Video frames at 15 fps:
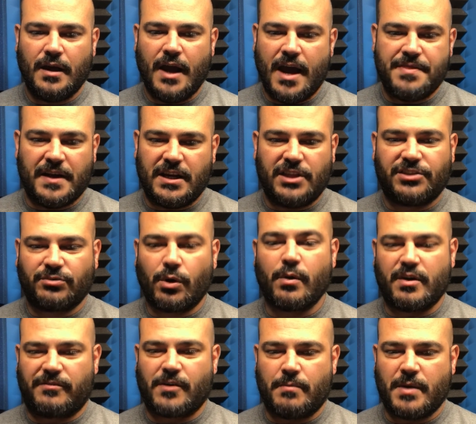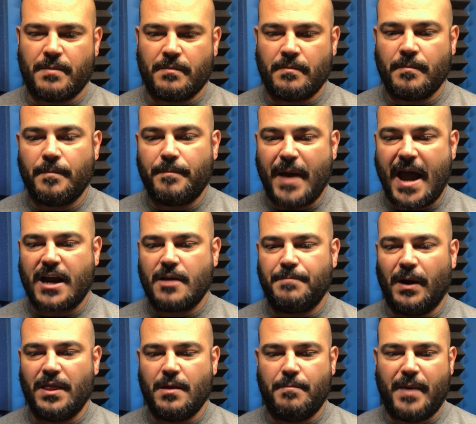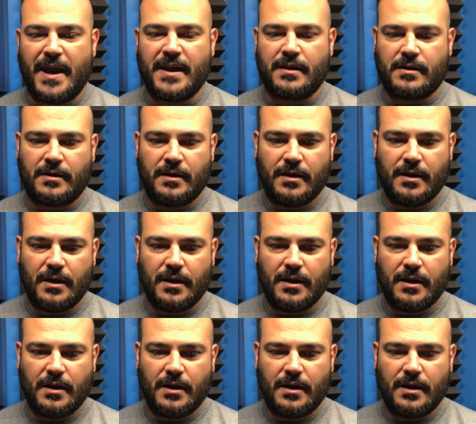and then he threw it from him, back up on the bank,